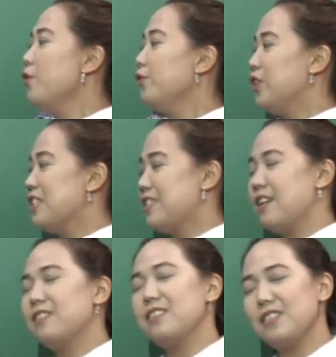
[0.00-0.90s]
of these
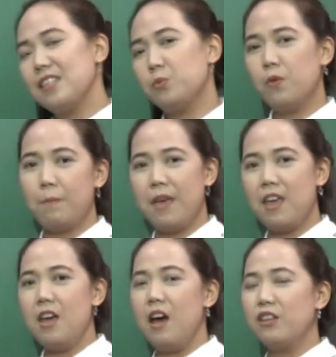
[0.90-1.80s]
sentences would
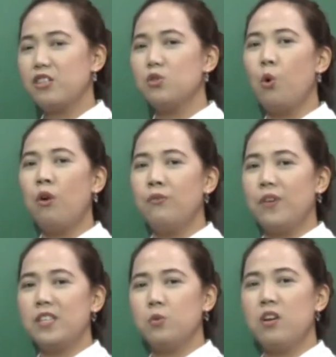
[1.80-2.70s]
be a snore
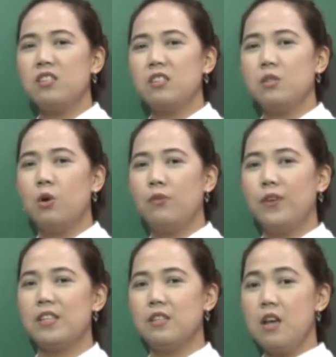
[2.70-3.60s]
fest. What is a snore fest?